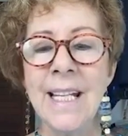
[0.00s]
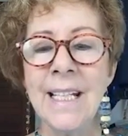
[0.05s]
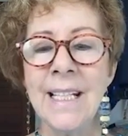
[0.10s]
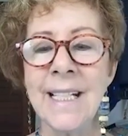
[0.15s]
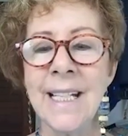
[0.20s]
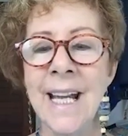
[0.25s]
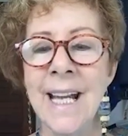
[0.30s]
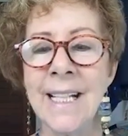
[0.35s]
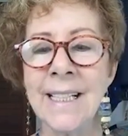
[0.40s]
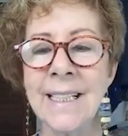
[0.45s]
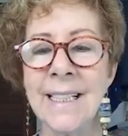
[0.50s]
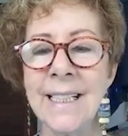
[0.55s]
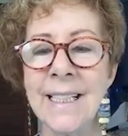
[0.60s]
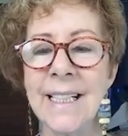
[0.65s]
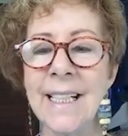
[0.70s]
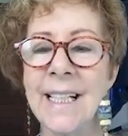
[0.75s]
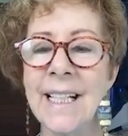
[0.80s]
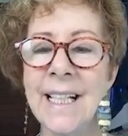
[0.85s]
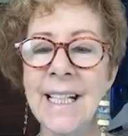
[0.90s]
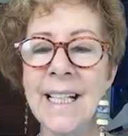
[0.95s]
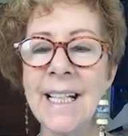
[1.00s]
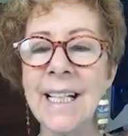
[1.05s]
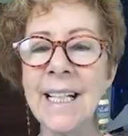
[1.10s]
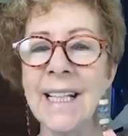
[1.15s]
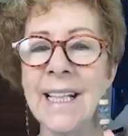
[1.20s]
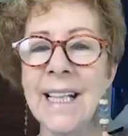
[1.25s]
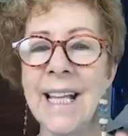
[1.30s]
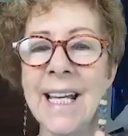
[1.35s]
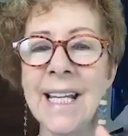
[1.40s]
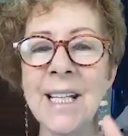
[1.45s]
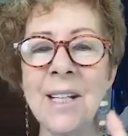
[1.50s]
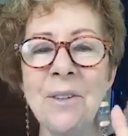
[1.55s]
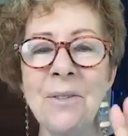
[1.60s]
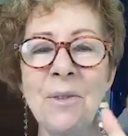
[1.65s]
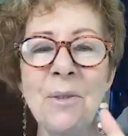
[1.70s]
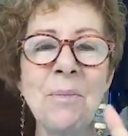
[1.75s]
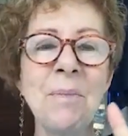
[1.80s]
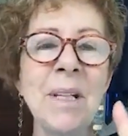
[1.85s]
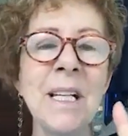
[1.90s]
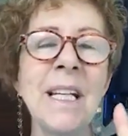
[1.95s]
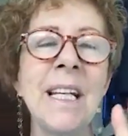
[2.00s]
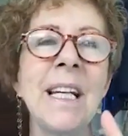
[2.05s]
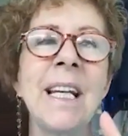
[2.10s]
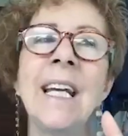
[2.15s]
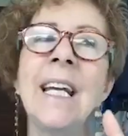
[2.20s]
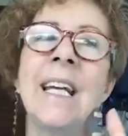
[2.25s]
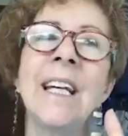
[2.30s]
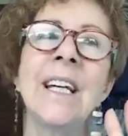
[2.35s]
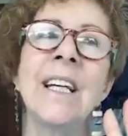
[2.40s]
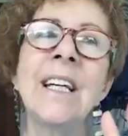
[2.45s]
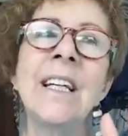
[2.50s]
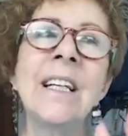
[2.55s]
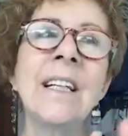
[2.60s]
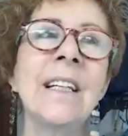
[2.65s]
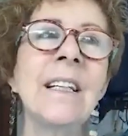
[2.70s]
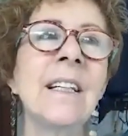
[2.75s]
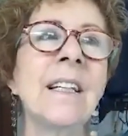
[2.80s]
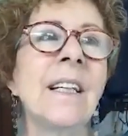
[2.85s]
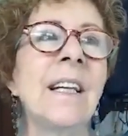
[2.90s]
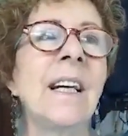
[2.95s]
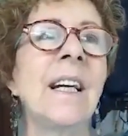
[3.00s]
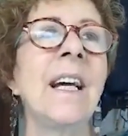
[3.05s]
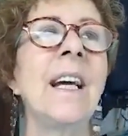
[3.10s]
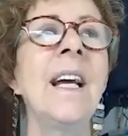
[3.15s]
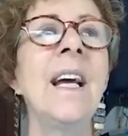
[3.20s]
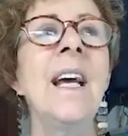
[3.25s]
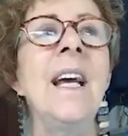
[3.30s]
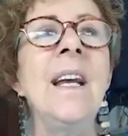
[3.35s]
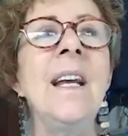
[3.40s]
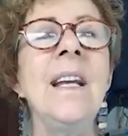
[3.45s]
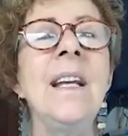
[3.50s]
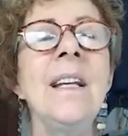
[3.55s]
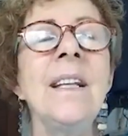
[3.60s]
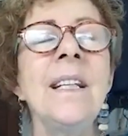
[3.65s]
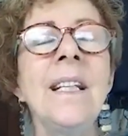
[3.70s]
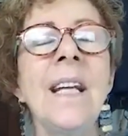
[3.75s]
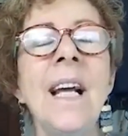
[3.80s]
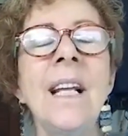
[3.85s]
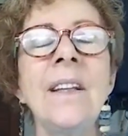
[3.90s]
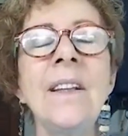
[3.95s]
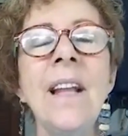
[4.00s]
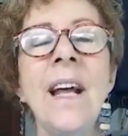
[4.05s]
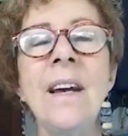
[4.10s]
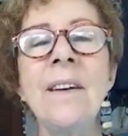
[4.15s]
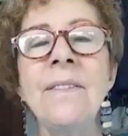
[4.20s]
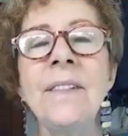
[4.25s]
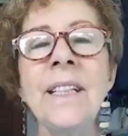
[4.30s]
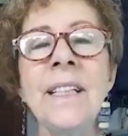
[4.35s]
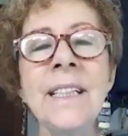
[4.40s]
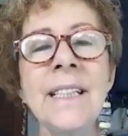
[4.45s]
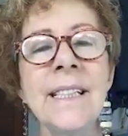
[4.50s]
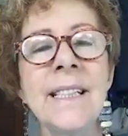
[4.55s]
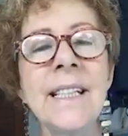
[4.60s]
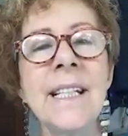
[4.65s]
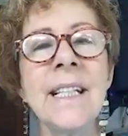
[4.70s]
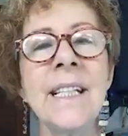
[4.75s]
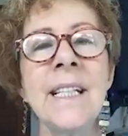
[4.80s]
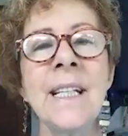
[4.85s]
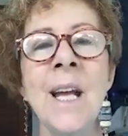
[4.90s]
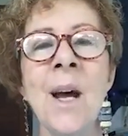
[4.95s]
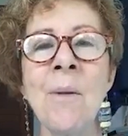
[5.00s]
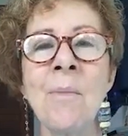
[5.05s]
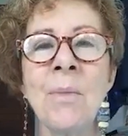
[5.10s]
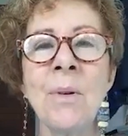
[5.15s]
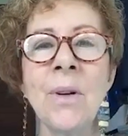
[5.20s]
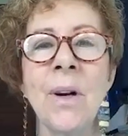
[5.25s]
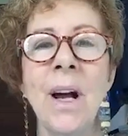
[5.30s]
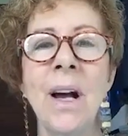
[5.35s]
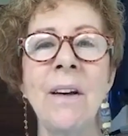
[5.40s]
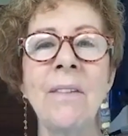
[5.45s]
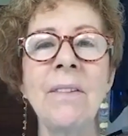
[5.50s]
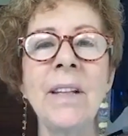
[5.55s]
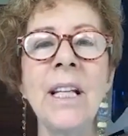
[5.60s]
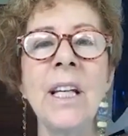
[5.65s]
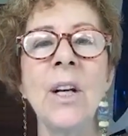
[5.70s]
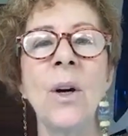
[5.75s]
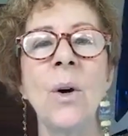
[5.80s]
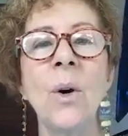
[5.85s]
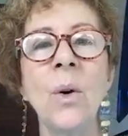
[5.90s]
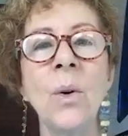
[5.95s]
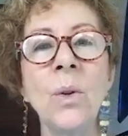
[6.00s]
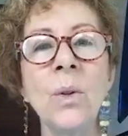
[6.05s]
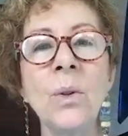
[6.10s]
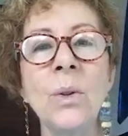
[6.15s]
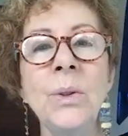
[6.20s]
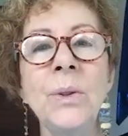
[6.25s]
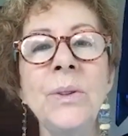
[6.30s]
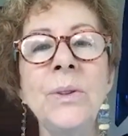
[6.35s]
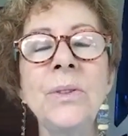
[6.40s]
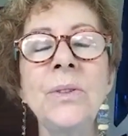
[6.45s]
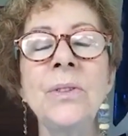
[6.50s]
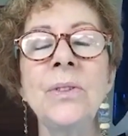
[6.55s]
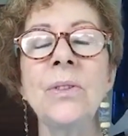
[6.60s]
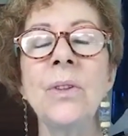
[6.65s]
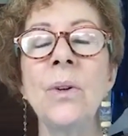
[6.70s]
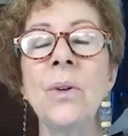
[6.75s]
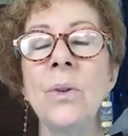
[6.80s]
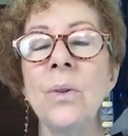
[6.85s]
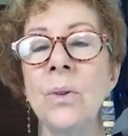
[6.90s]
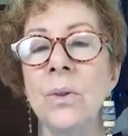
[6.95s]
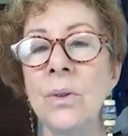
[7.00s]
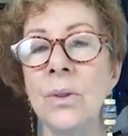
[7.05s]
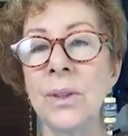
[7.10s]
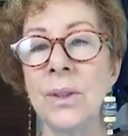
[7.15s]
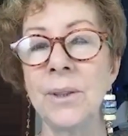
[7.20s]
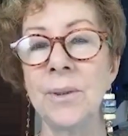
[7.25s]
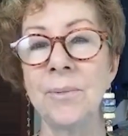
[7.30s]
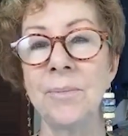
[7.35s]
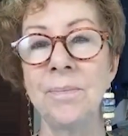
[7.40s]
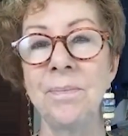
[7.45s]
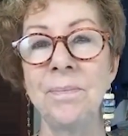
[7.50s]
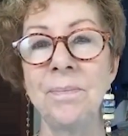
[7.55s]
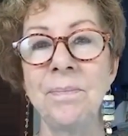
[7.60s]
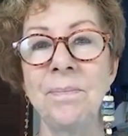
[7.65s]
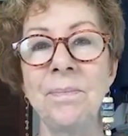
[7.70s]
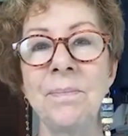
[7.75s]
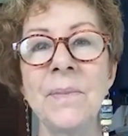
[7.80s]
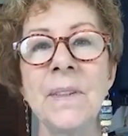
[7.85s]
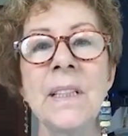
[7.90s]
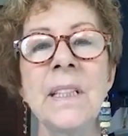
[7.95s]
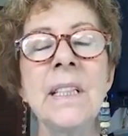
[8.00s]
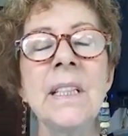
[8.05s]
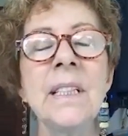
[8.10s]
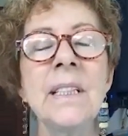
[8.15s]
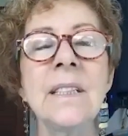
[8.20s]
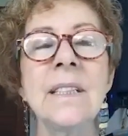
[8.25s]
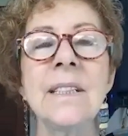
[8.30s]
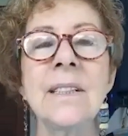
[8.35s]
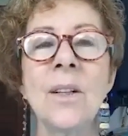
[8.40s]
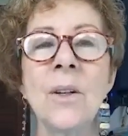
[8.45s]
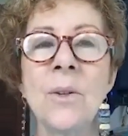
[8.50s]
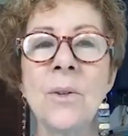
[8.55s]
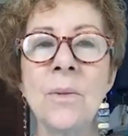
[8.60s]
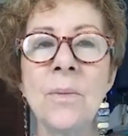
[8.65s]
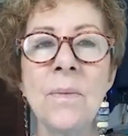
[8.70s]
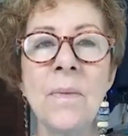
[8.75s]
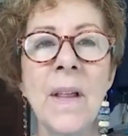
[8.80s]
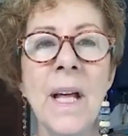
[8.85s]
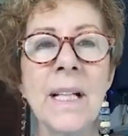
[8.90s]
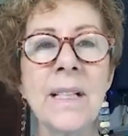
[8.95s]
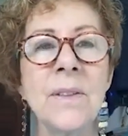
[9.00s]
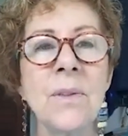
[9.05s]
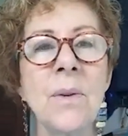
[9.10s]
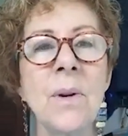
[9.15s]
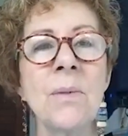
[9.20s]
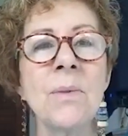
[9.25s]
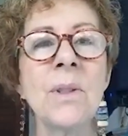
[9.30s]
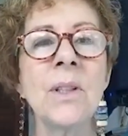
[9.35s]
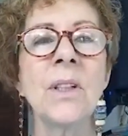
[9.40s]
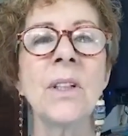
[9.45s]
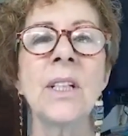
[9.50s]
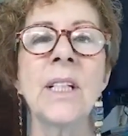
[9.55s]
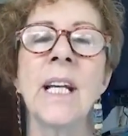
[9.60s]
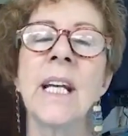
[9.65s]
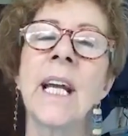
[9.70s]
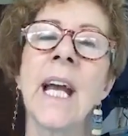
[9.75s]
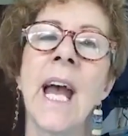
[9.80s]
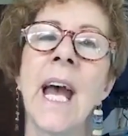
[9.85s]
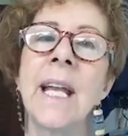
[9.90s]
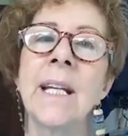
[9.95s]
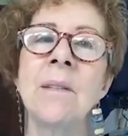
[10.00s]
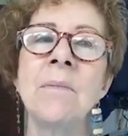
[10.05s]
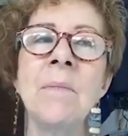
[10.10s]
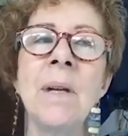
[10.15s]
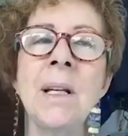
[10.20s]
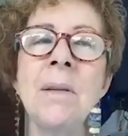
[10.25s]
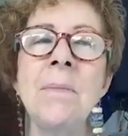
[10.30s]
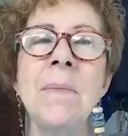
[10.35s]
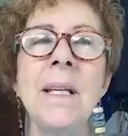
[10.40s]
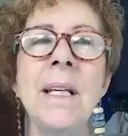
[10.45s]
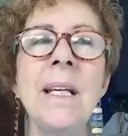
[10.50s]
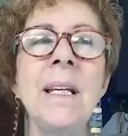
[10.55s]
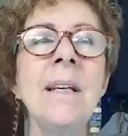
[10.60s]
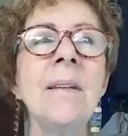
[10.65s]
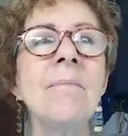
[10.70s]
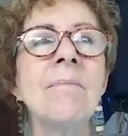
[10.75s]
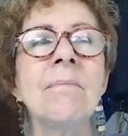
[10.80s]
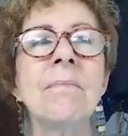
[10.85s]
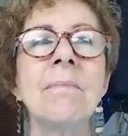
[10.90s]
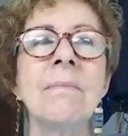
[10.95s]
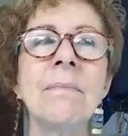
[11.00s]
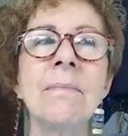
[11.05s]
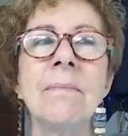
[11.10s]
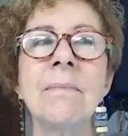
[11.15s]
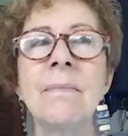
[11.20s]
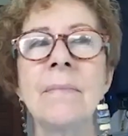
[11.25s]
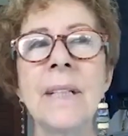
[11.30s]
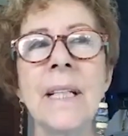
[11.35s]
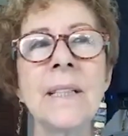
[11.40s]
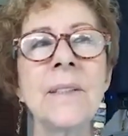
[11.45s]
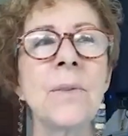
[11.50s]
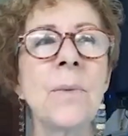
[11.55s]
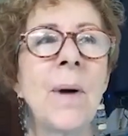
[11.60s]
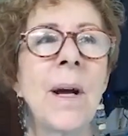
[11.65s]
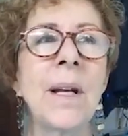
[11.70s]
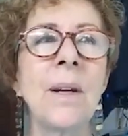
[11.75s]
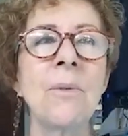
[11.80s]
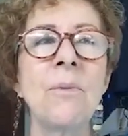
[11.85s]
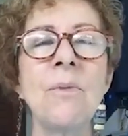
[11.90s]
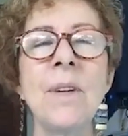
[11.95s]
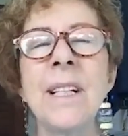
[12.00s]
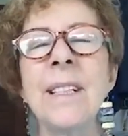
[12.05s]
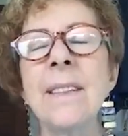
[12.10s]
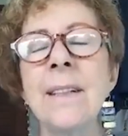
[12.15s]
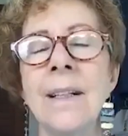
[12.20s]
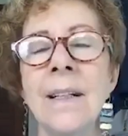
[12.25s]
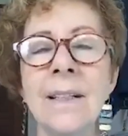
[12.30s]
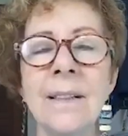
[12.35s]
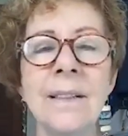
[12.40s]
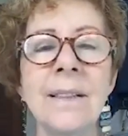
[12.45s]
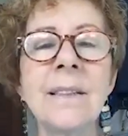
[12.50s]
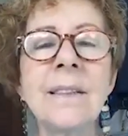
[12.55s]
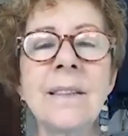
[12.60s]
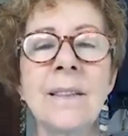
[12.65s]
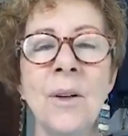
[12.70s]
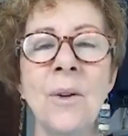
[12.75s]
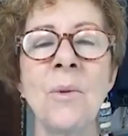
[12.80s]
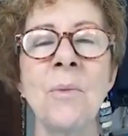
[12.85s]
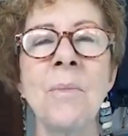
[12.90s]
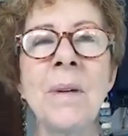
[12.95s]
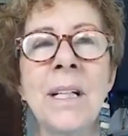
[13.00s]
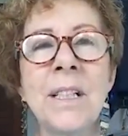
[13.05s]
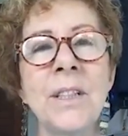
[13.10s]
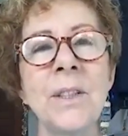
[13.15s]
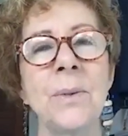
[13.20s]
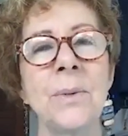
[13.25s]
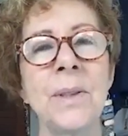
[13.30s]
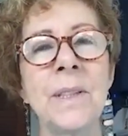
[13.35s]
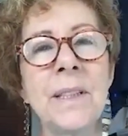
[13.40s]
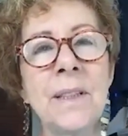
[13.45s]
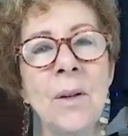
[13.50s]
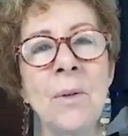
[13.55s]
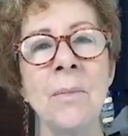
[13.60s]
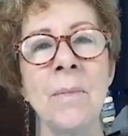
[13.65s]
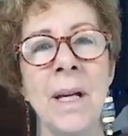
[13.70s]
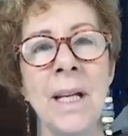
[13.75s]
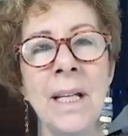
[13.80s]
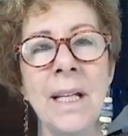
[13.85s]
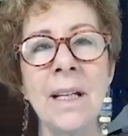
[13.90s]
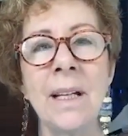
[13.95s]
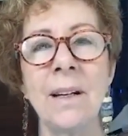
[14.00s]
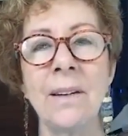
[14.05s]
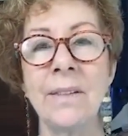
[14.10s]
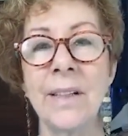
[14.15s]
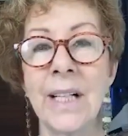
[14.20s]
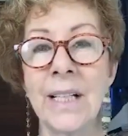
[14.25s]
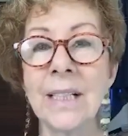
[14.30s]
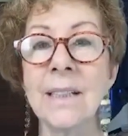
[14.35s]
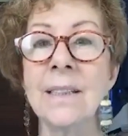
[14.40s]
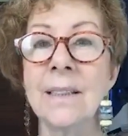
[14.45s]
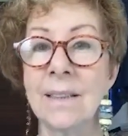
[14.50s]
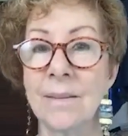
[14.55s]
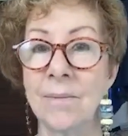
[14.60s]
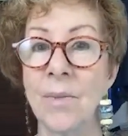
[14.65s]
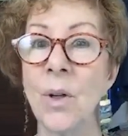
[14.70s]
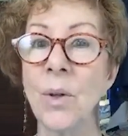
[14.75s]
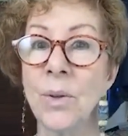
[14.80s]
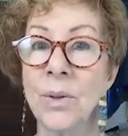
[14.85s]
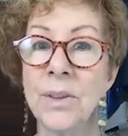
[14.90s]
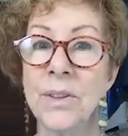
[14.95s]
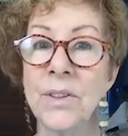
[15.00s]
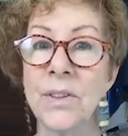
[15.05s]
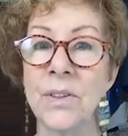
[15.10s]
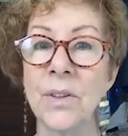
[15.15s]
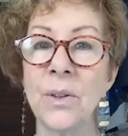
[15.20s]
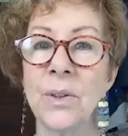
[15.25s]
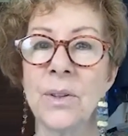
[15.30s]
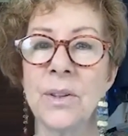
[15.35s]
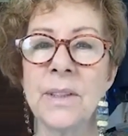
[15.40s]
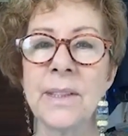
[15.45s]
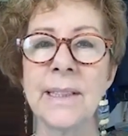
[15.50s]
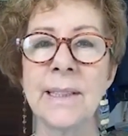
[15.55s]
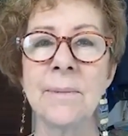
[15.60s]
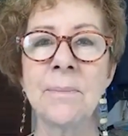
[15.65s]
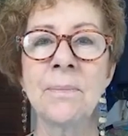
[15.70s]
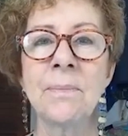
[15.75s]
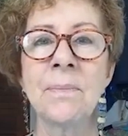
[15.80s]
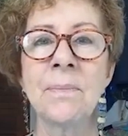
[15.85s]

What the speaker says: Nancy, thank you for being here. 11 is the number of the old soul. So that's what we're looking at, and maybe that's why it resonates so much with so many of us, old souls,